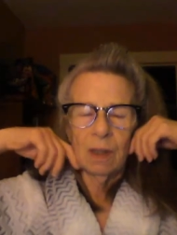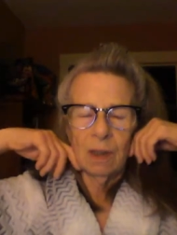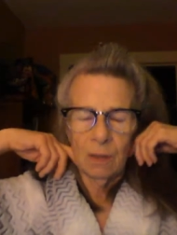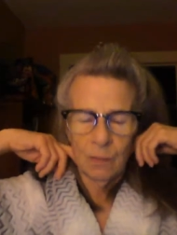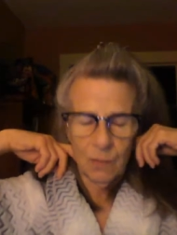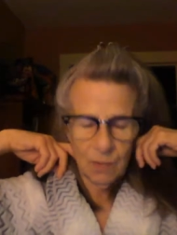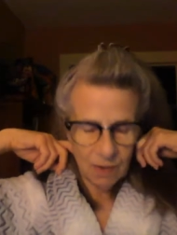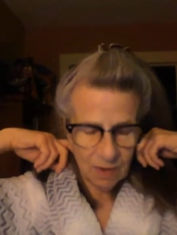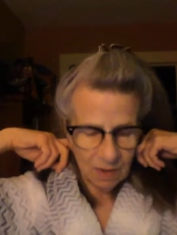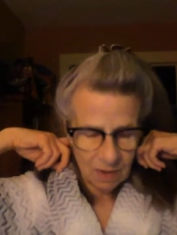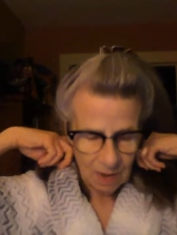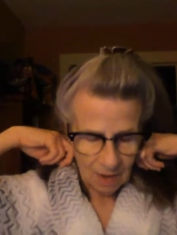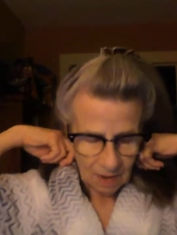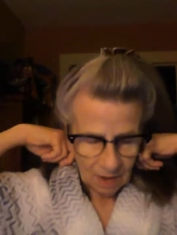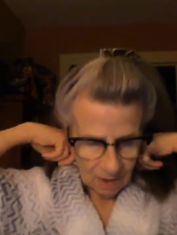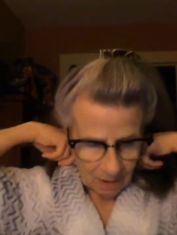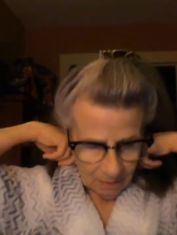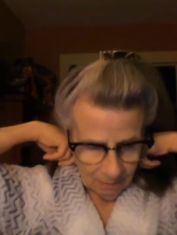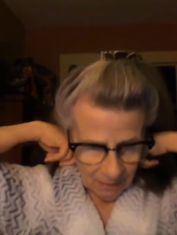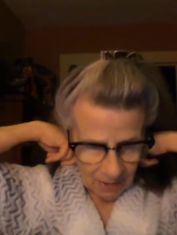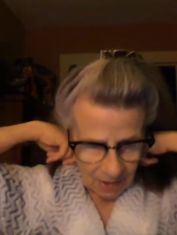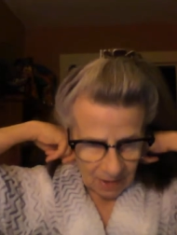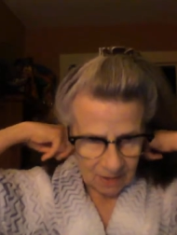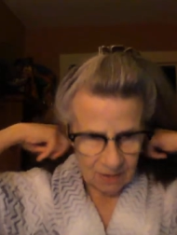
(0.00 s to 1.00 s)
It was like
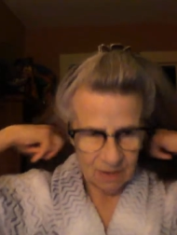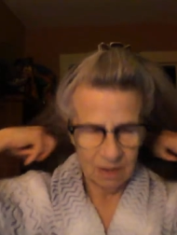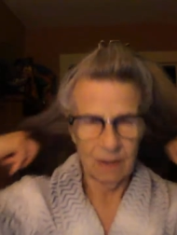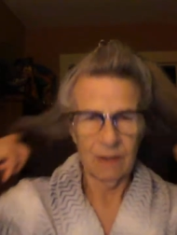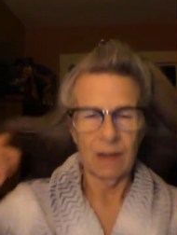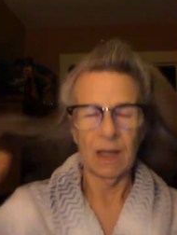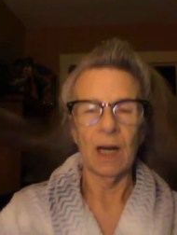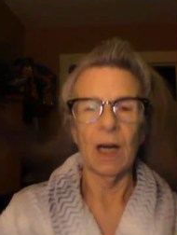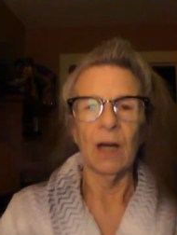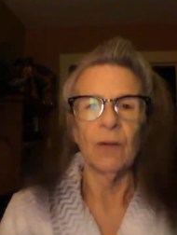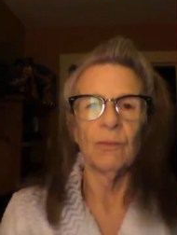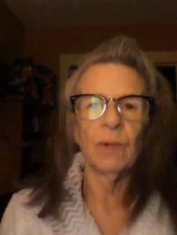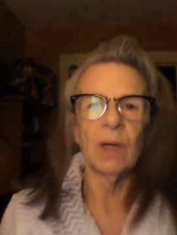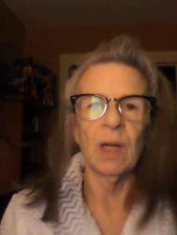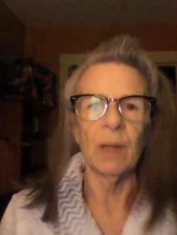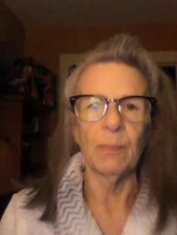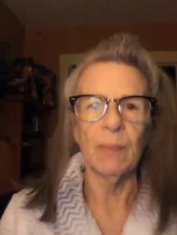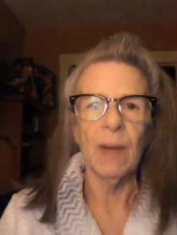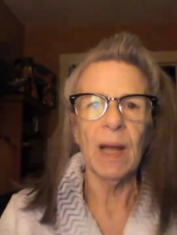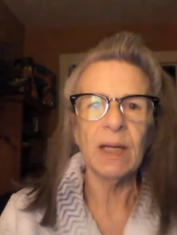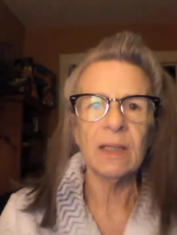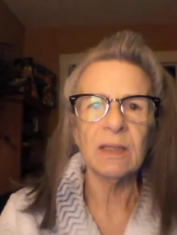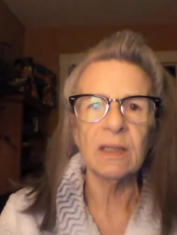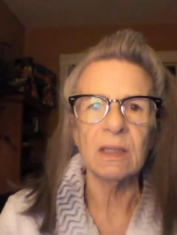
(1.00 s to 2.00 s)
a mess. And then I ran
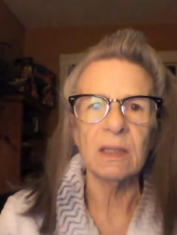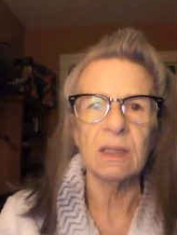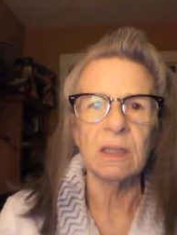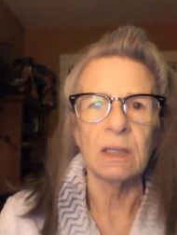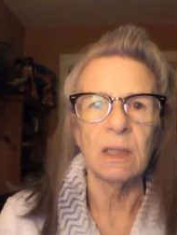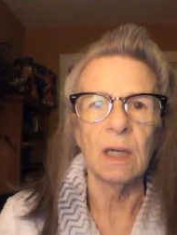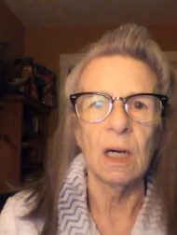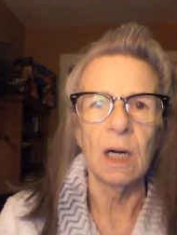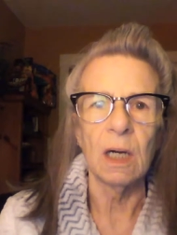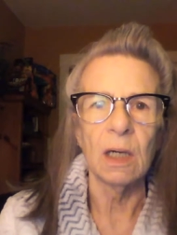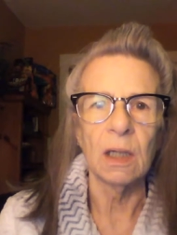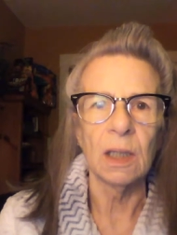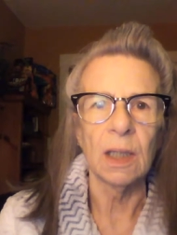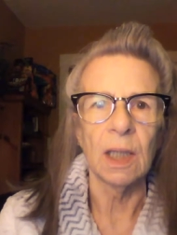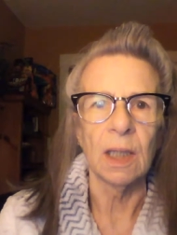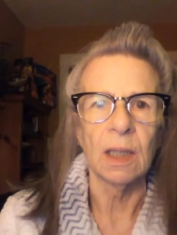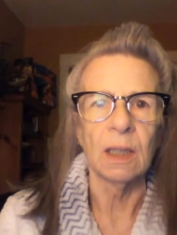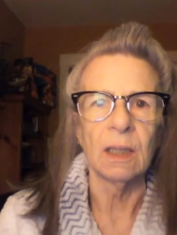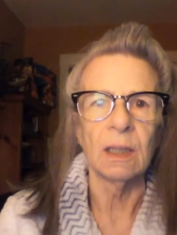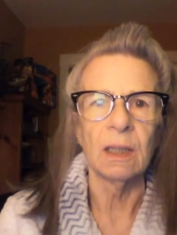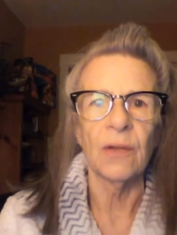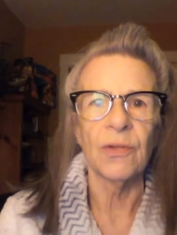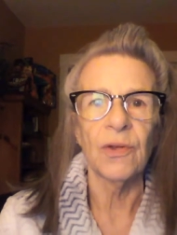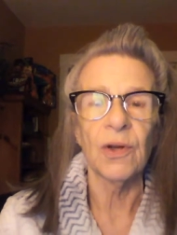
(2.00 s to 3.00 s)
back to Star and got
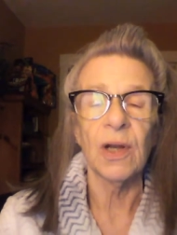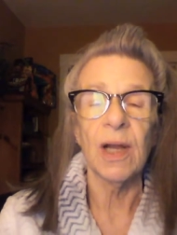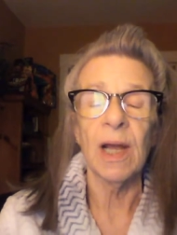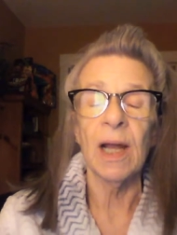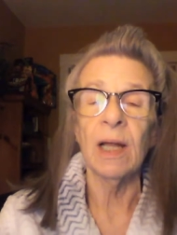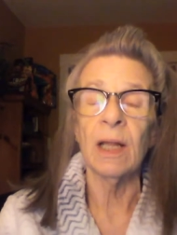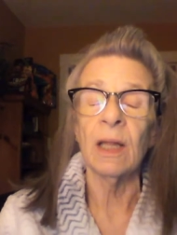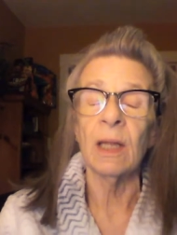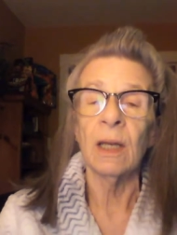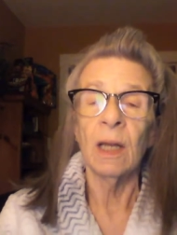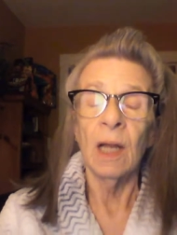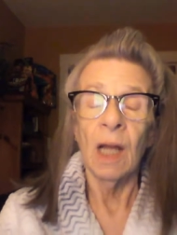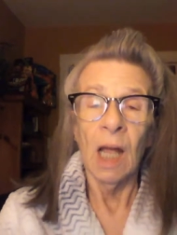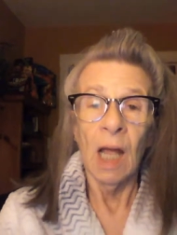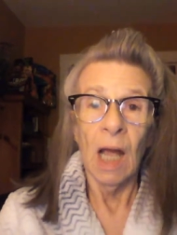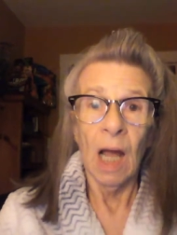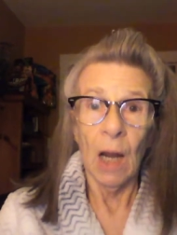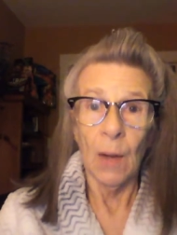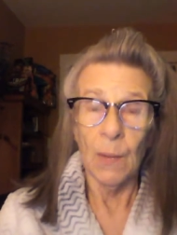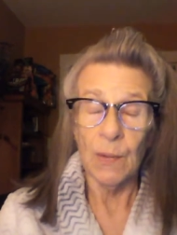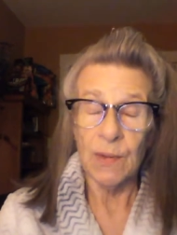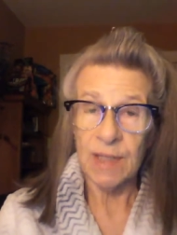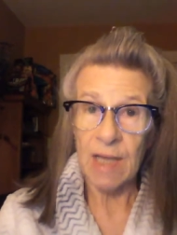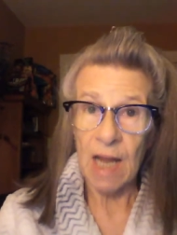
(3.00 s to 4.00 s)
another gallon.
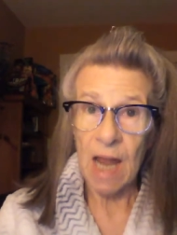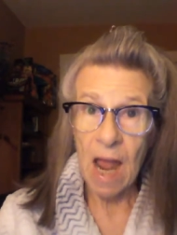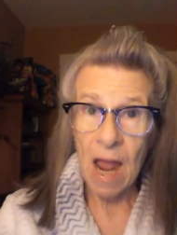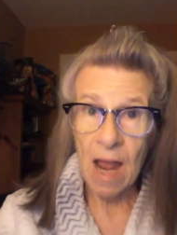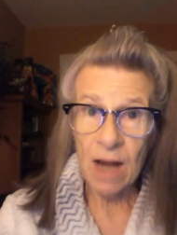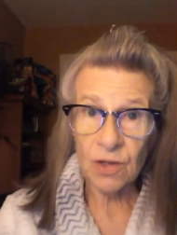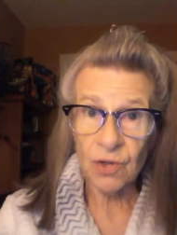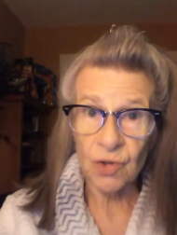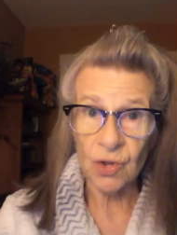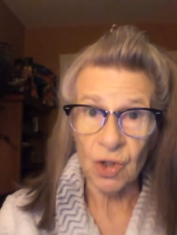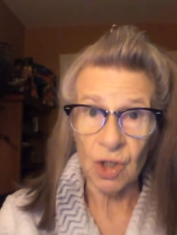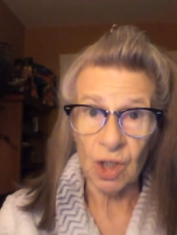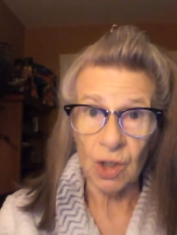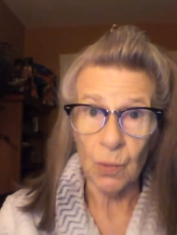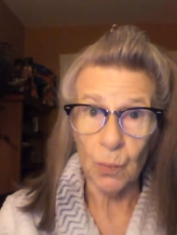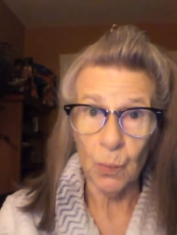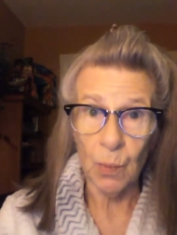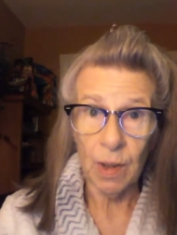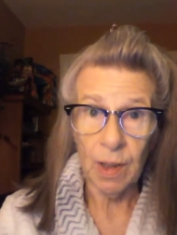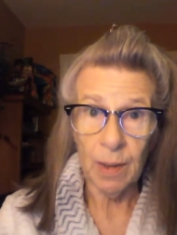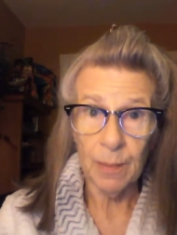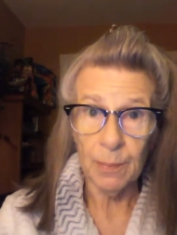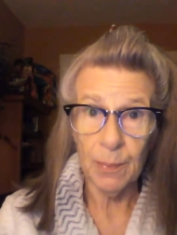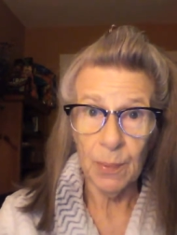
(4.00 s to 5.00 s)
I was actually
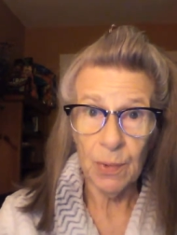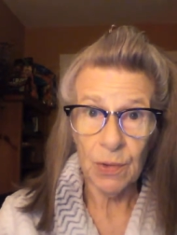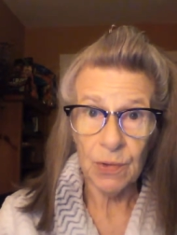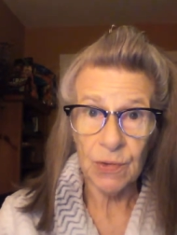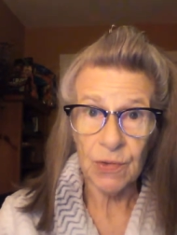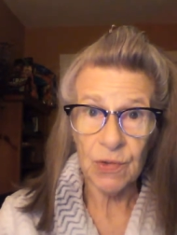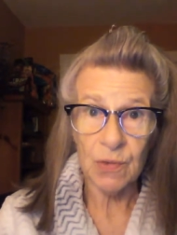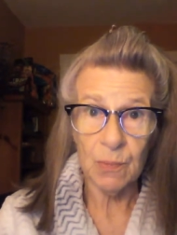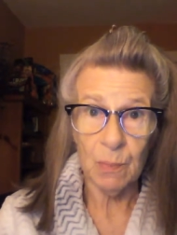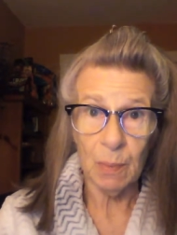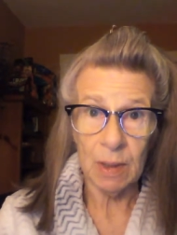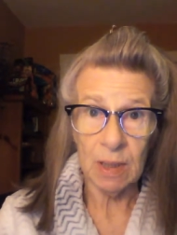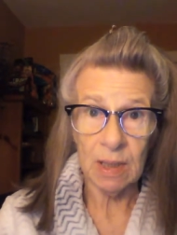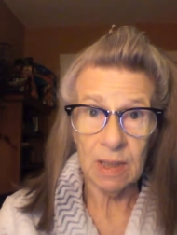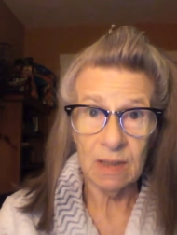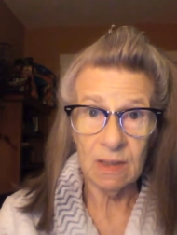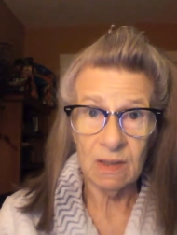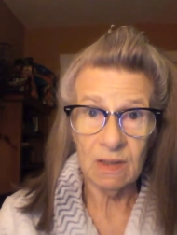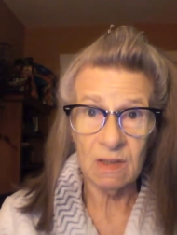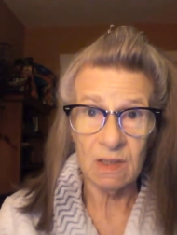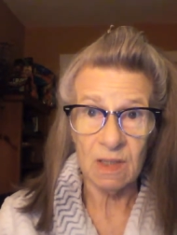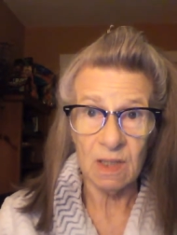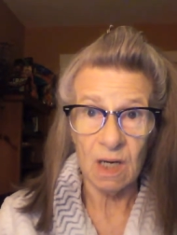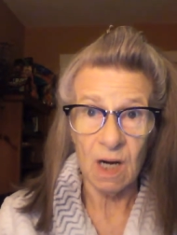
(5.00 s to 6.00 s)
reimbursed by
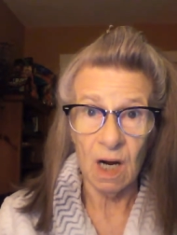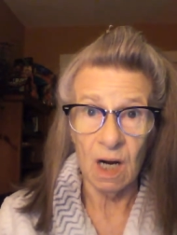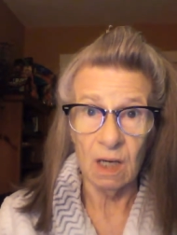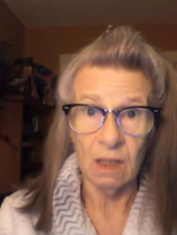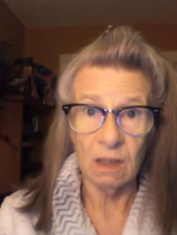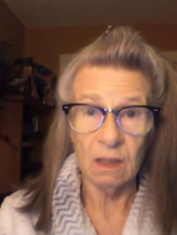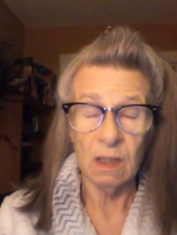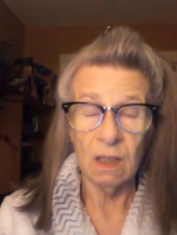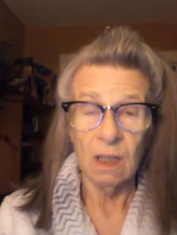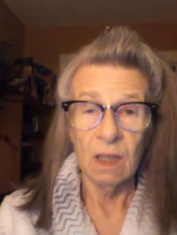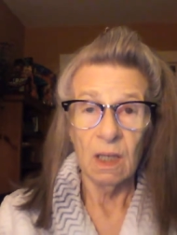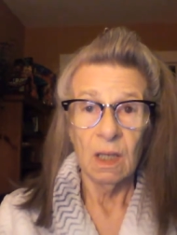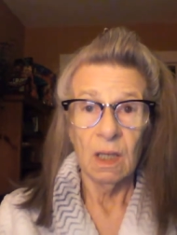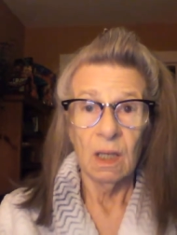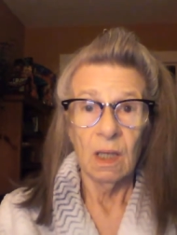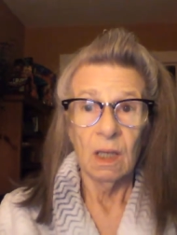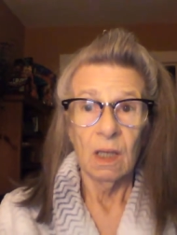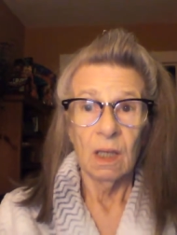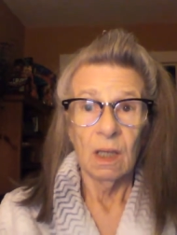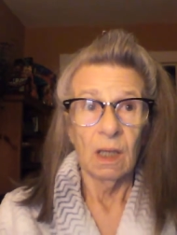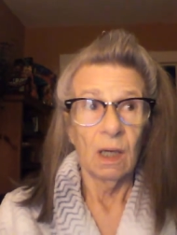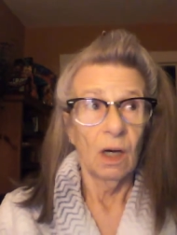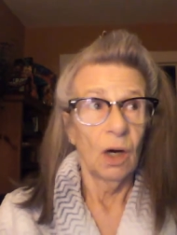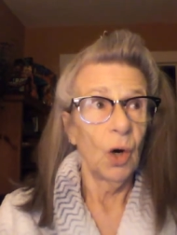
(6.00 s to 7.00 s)
Instacart
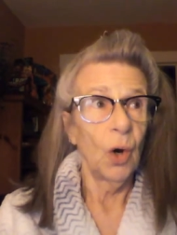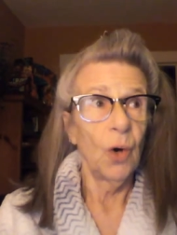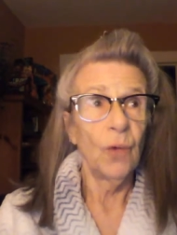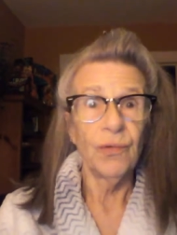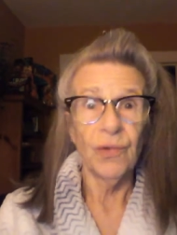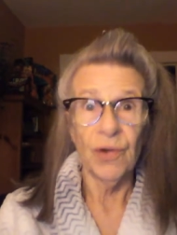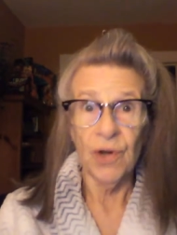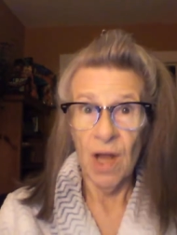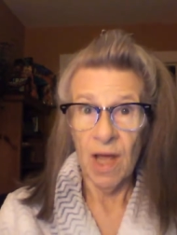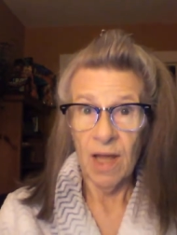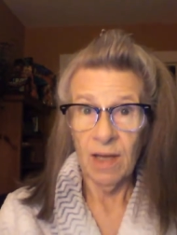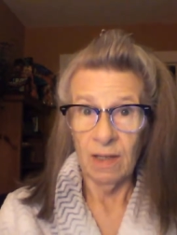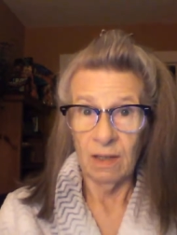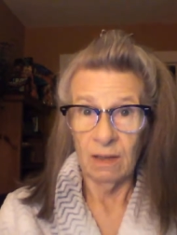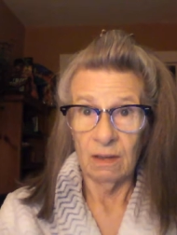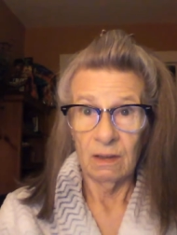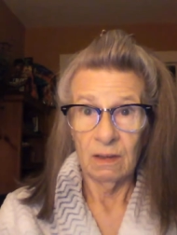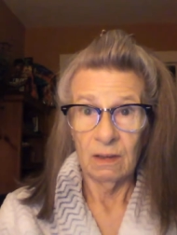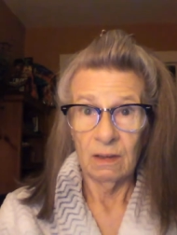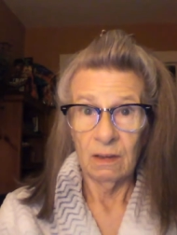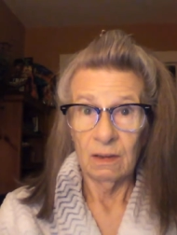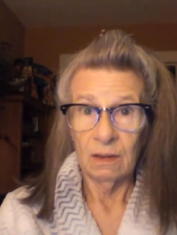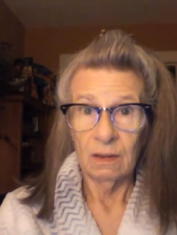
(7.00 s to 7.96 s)
overnight.